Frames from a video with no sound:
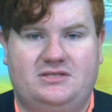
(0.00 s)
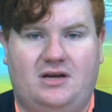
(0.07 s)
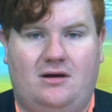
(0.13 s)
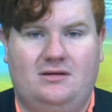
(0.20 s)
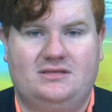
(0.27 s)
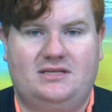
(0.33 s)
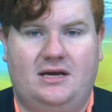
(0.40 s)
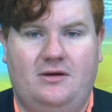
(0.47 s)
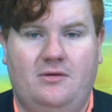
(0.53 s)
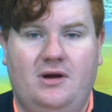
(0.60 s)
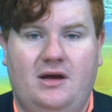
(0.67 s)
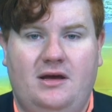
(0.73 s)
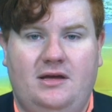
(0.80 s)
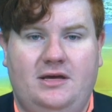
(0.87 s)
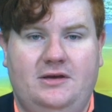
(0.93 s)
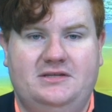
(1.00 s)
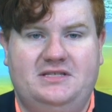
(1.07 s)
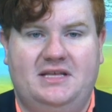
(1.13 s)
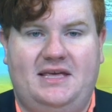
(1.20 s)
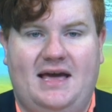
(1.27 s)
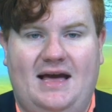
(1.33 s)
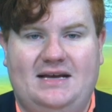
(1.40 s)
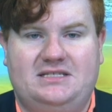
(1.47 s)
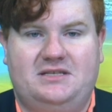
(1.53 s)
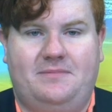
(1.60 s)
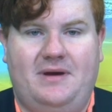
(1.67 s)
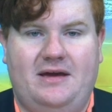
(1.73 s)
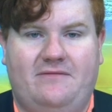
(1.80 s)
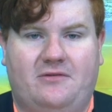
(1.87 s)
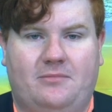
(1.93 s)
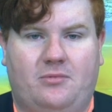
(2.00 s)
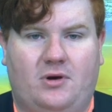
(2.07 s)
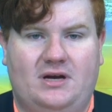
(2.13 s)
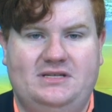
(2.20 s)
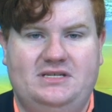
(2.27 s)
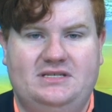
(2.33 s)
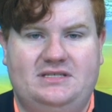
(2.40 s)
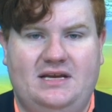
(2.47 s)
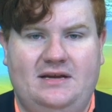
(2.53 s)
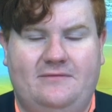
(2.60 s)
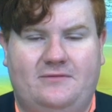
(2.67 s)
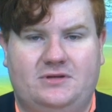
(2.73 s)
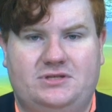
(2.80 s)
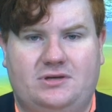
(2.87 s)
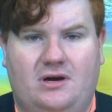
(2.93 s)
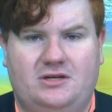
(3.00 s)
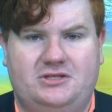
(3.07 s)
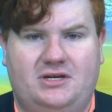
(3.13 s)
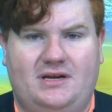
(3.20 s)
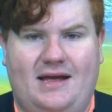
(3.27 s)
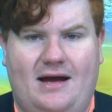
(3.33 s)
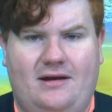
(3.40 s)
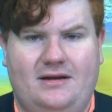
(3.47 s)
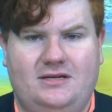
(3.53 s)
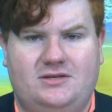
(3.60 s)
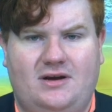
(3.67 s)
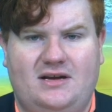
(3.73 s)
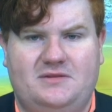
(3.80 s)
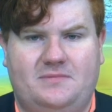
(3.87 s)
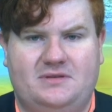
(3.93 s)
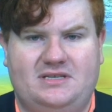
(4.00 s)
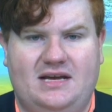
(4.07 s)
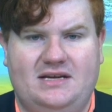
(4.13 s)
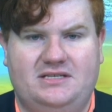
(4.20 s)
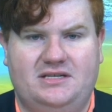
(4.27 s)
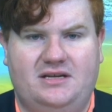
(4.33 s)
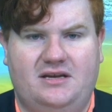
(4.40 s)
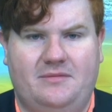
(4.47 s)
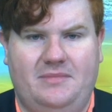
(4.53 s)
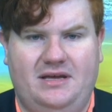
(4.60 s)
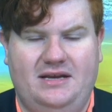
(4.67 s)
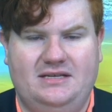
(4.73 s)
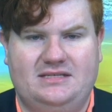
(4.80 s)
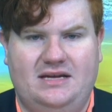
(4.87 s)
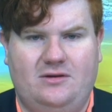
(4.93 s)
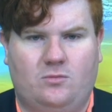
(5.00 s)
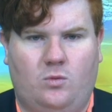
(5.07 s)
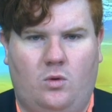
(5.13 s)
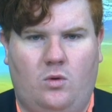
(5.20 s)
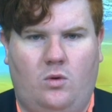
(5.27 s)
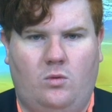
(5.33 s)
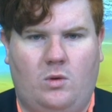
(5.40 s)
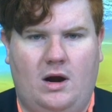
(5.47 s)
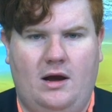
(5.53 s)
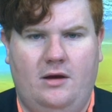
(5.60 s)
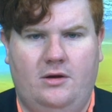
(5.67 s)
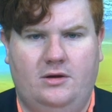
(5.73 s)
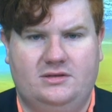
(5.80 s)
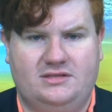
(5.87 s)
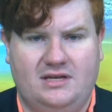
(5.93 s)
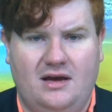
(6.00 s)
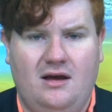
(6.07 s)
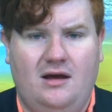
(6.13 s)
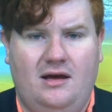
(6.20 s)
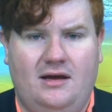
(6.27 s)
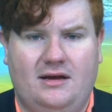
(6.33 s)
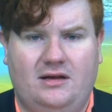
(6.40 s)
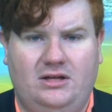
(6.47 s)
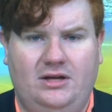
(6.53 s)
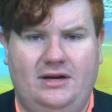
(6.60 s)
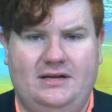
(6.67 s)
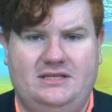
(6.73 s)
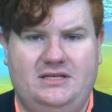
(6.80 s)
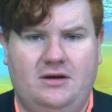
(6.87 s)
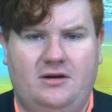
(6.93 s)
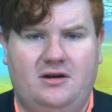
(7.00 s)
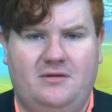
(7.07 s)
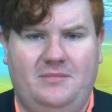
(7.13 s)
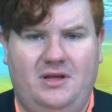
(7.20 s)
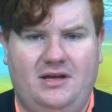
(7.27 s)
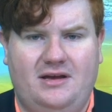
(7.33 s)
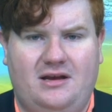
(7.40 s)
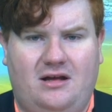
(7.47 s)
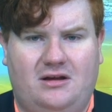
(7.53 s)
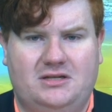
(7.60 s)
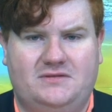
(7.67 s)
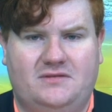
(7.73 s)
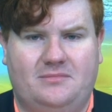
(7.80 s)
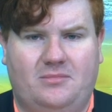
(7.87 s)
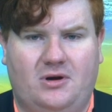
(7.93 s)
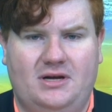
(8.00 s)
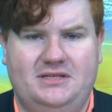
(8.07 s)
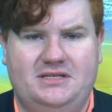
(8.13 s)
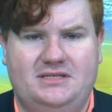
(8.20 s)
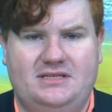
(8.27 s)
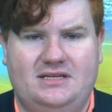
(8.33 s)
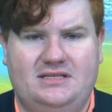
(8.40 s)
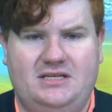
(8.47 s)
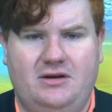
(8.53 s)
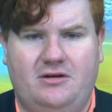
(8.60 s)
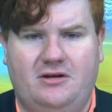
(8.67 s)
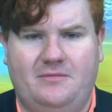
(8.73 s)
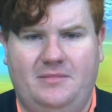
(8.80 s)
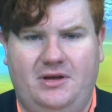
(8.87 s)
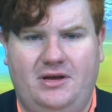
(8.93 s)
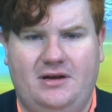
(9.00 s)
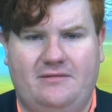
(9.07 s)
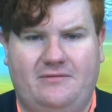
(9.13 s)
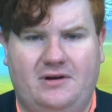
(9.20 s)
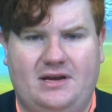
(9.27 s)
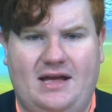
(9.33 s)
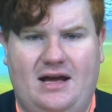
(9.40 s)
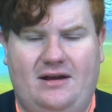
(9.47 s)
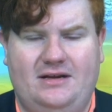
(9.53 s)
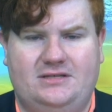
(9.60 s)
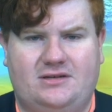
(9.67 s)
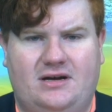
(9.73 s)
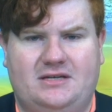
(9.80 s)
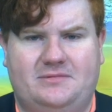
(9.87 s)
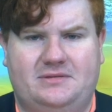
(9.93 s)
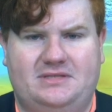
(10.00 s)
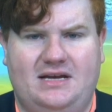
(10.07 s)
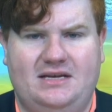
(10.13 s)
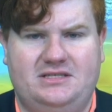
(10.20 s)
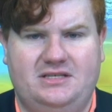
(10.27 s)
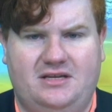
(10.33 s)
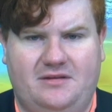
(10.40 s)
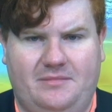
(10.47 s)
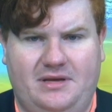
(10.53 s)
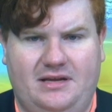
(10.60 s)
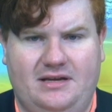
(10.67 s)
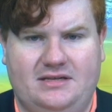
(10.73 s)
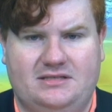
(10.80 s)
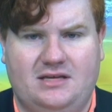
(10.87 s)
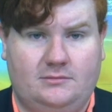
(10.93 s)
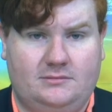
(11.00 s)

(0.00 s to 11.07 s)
also used the cash to pay for bridges, infrastructure, county transportation committees, and rural roads, including $200 million for bridges and $200 million for county transportation committees.